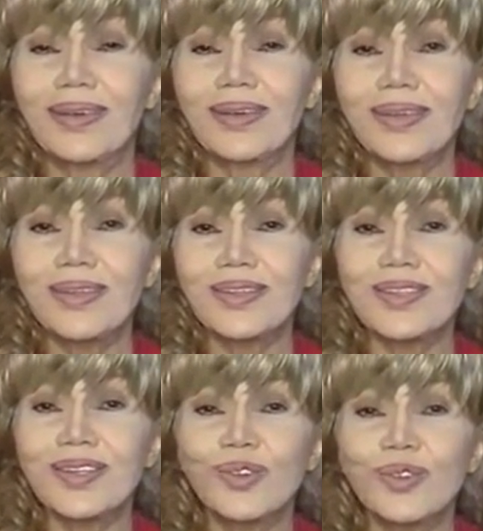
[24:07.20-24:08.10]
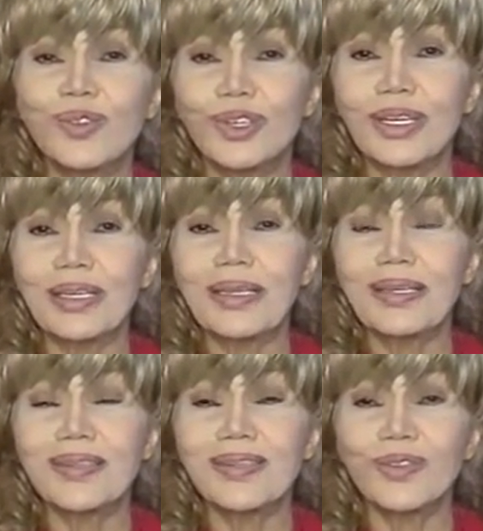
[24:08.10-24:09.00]
So,
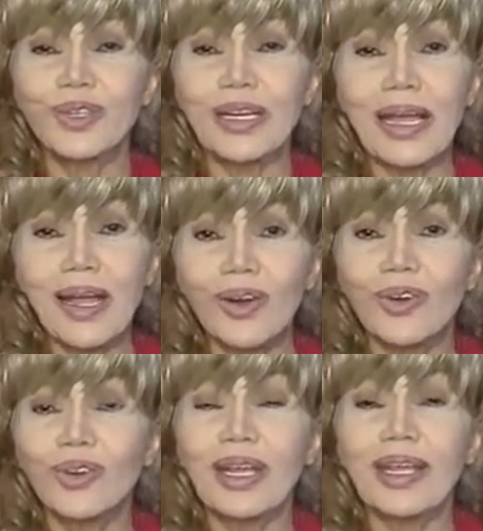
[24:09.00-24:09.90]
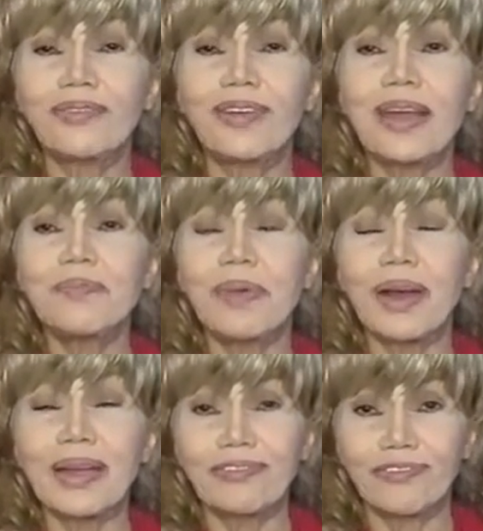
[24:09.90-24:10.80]
so now, if
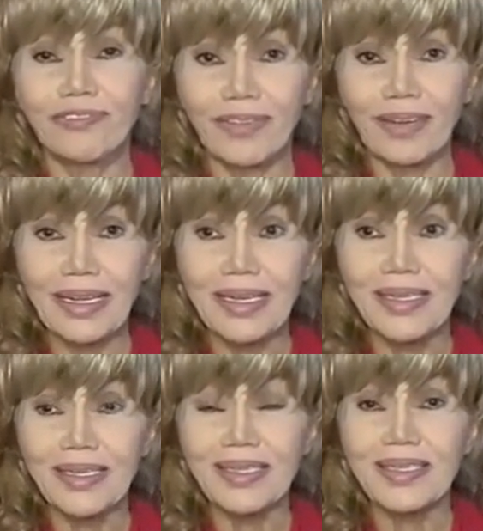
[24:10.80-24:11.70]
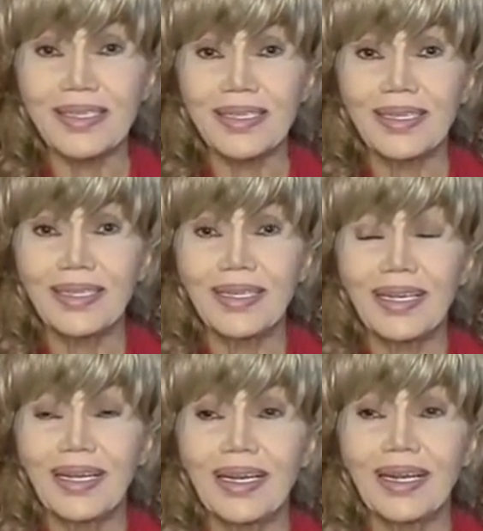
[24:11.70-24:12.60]
anybody flees,
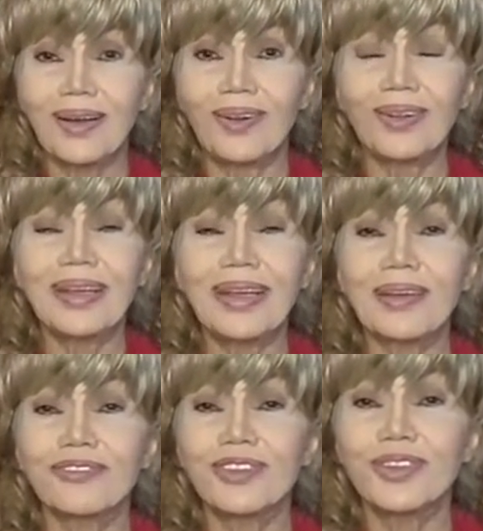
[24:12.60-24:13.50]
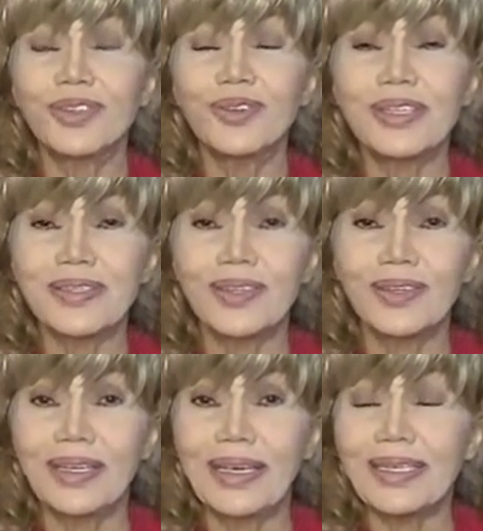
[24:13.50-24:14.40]
all they have to do is
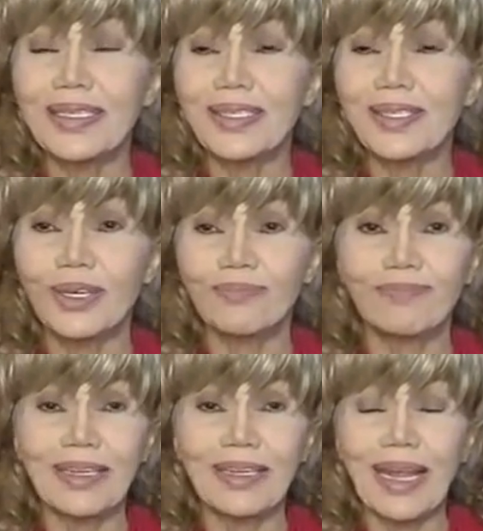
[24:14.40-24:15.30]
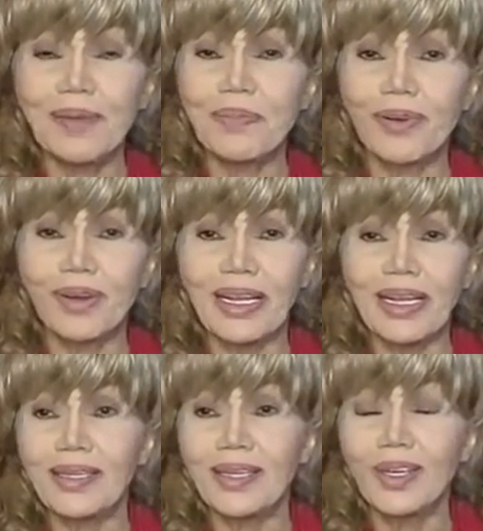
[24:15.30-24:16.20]
get to a
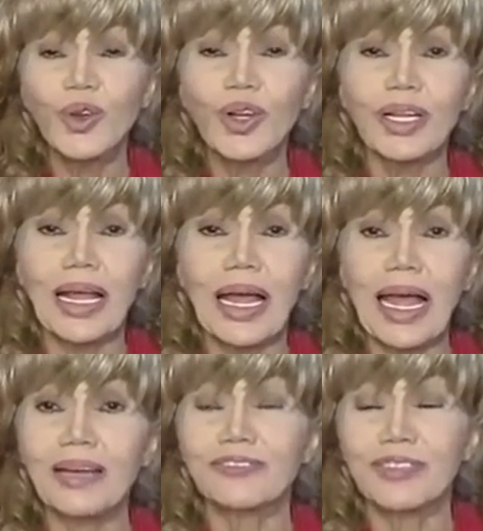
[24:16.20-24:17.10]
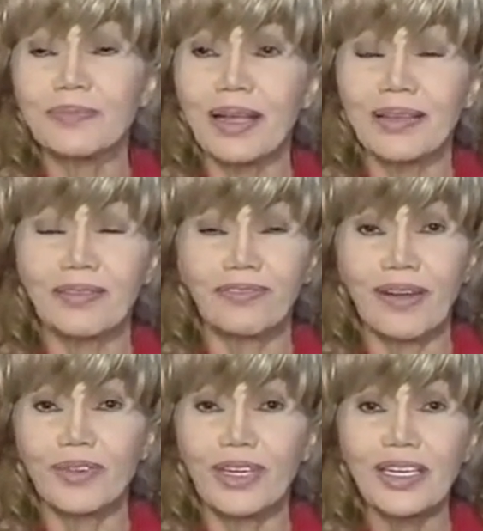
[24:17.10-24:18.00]
library, Google Aftermath
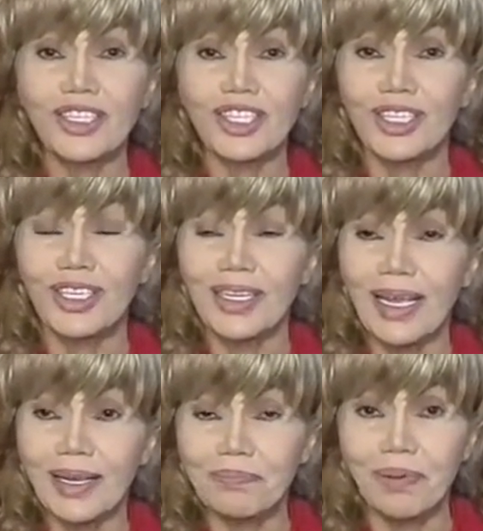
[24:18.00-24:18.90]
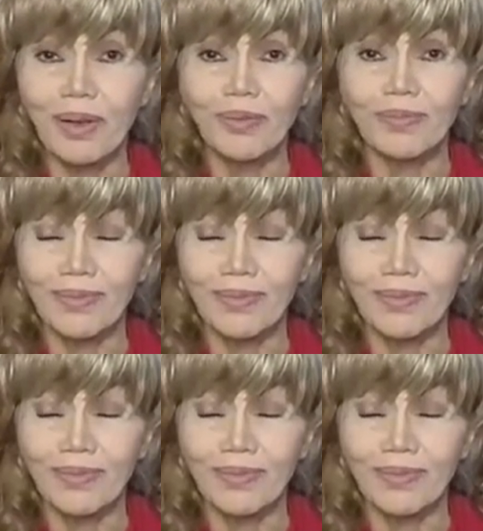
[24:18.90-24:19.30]
Foundation, and boom,